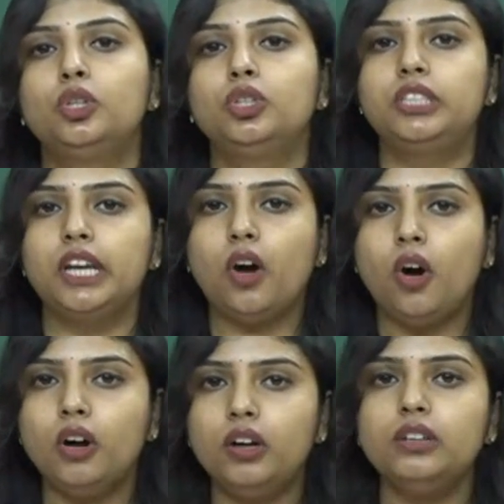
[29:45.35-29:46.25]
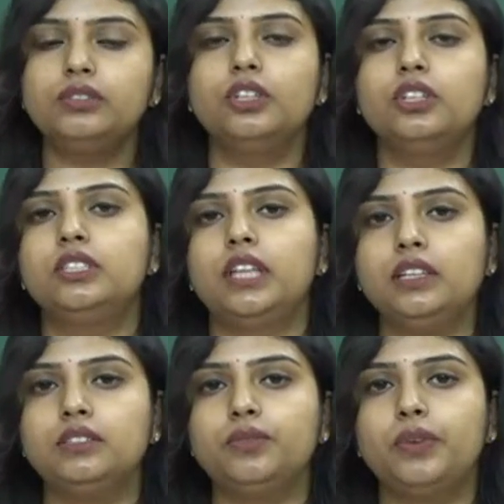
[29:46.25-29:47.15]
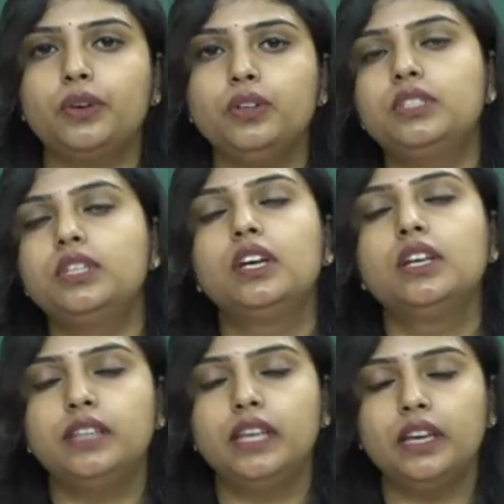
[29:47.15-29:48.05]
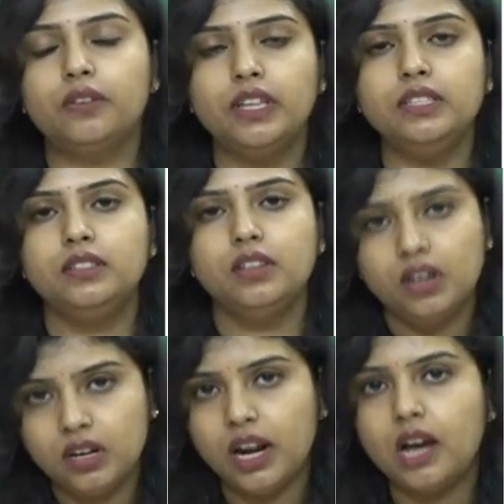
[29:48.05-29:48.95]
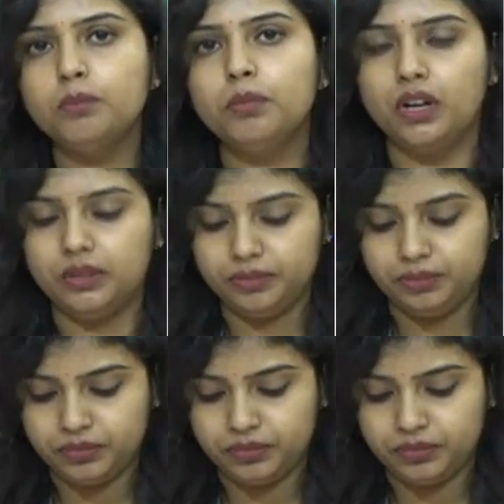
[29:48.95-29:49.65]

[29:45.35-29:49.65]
To check all of those things, we use sequence number.